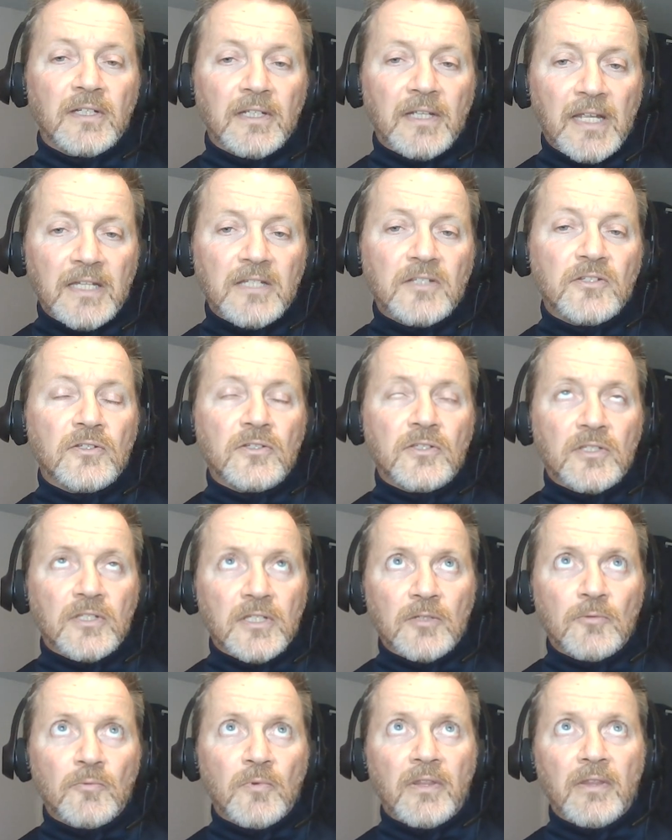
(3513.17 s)

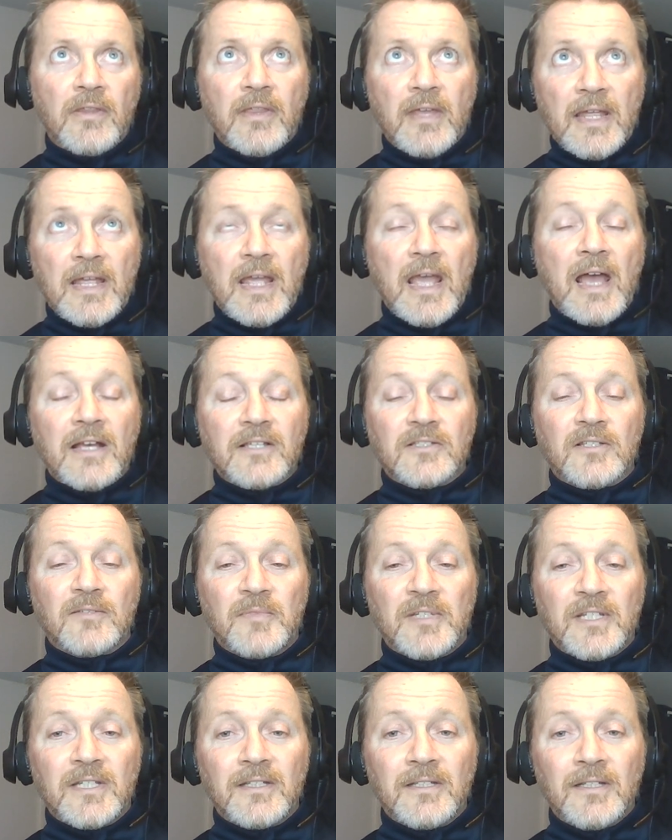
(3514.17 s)
agency, when they ask
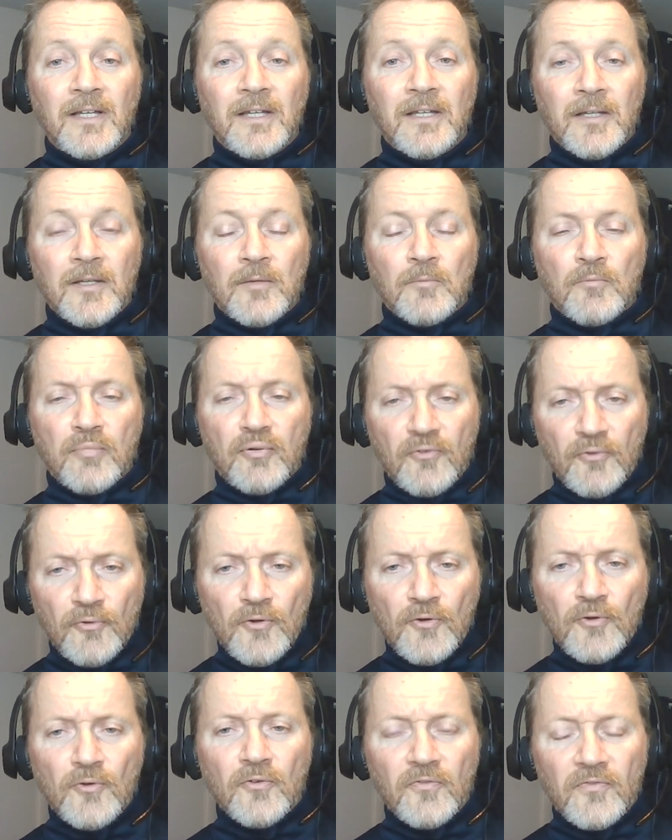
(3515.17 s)
me,
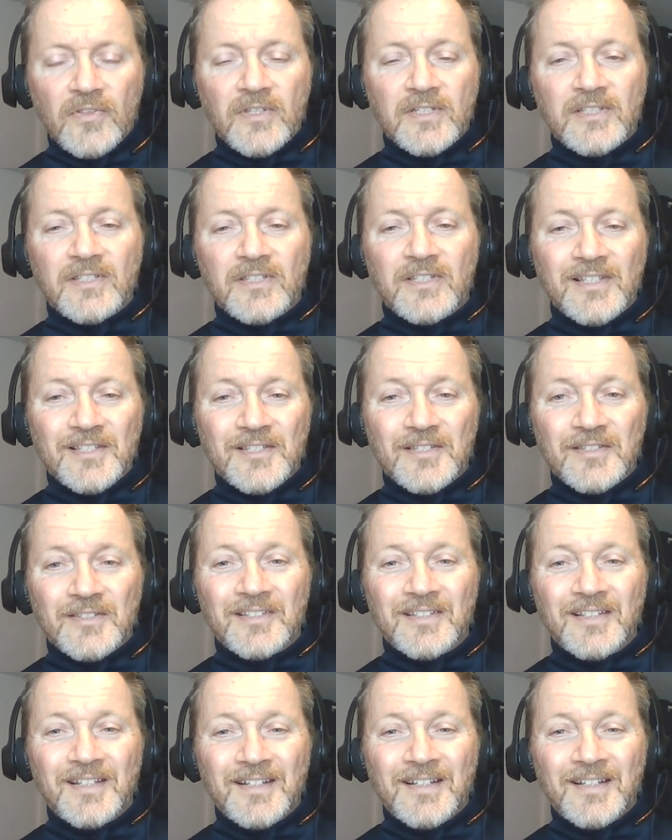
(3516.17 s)
prove this
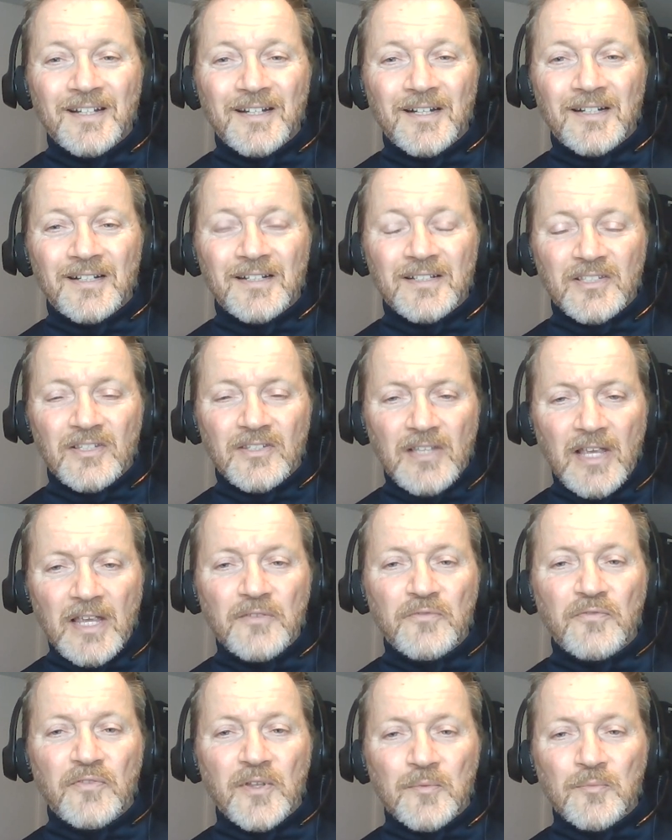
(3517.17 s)
is a
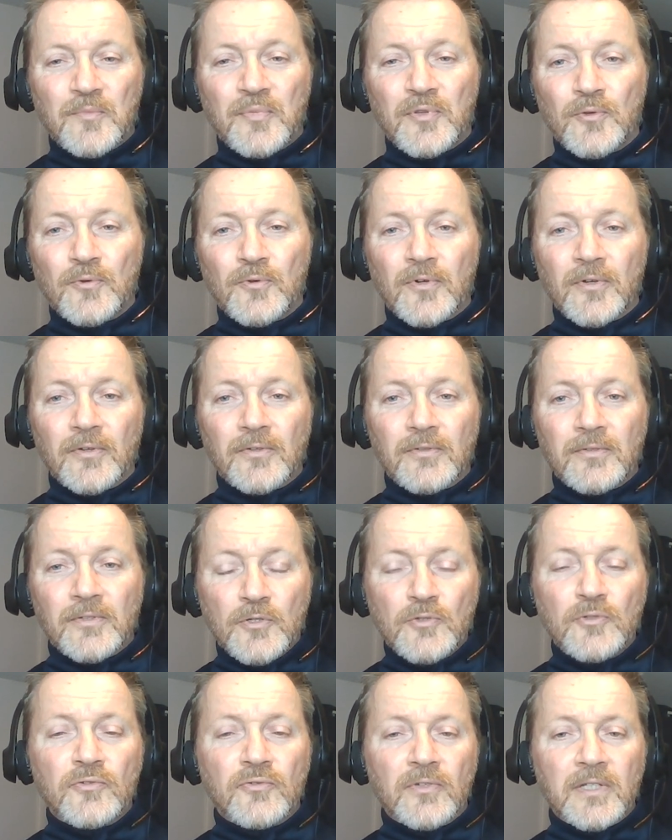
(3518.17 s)
safe and pure
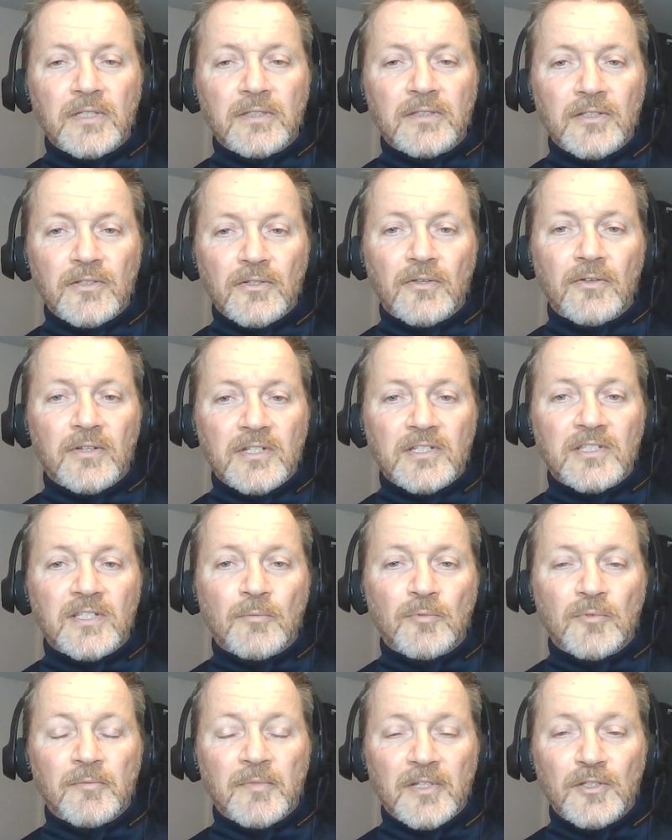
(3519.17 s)
nutrient that you're going to
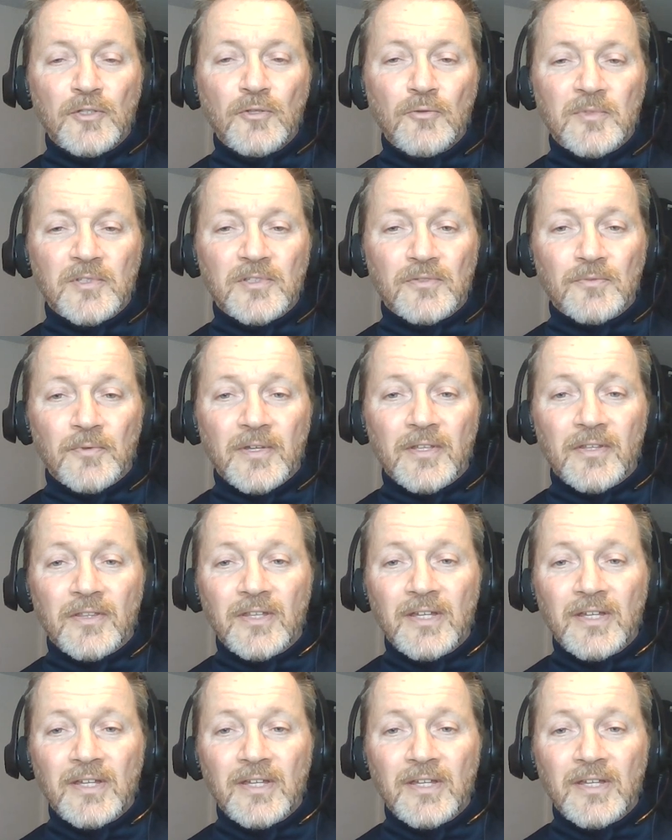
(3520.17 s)
supplement humans with,